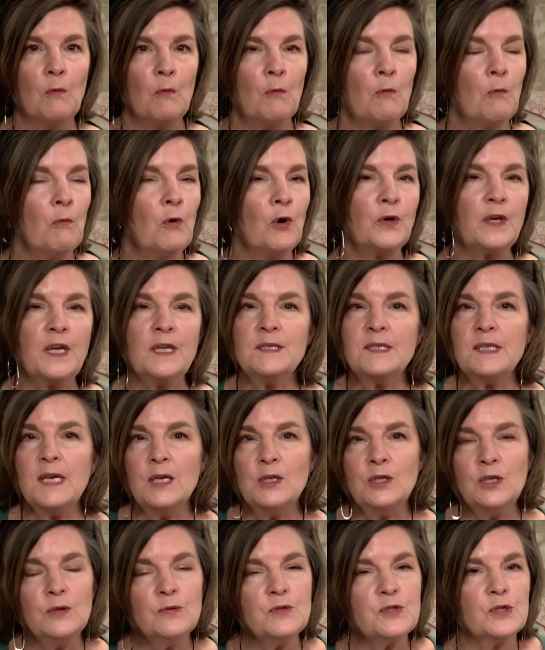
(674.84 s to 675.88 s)
we'll
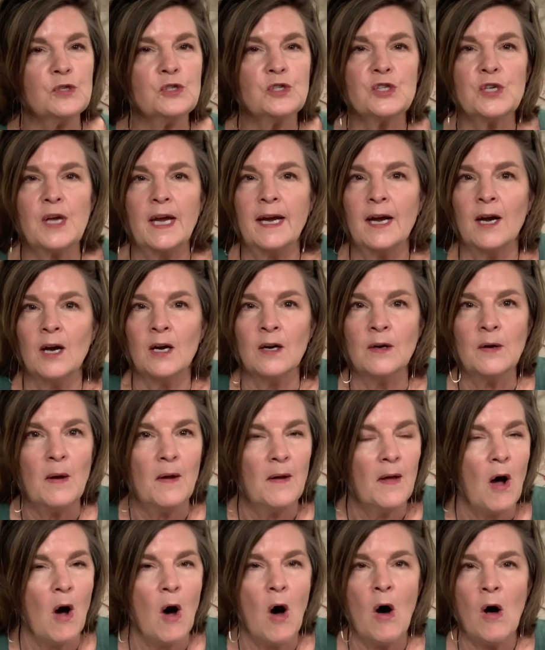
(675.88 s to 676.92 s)
continue to share
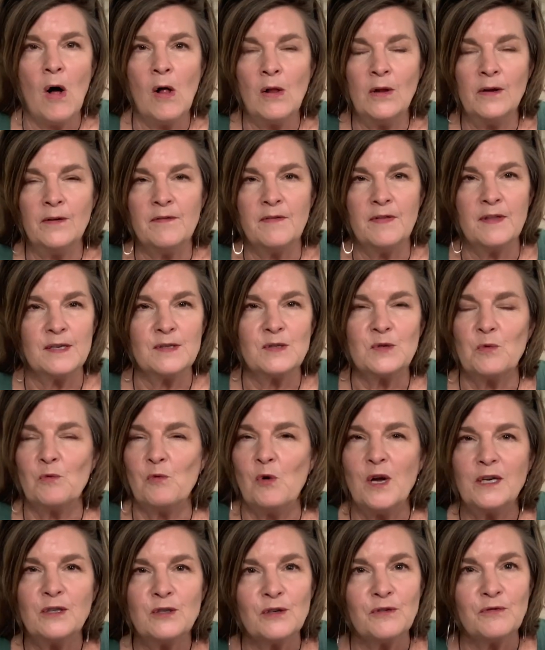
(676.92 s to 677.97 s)
all of this
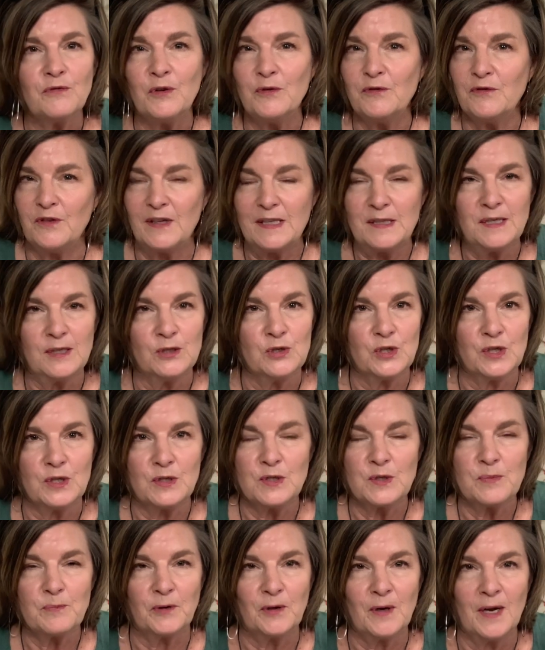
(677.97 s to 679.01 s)
wonderful vintage
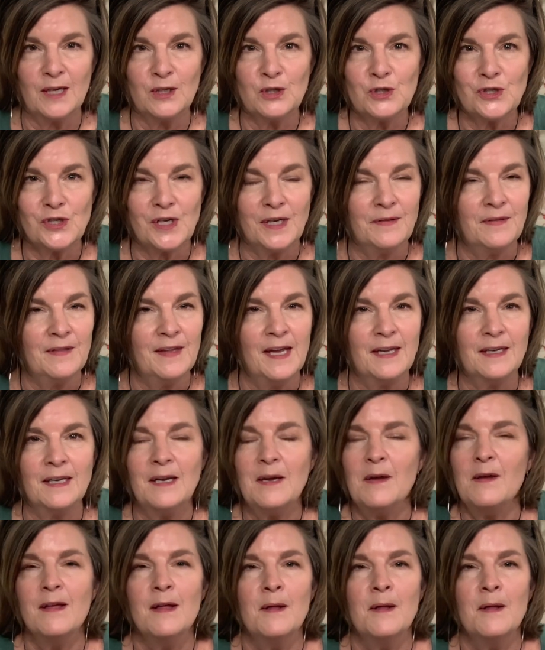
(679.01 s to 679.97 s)
inspiration that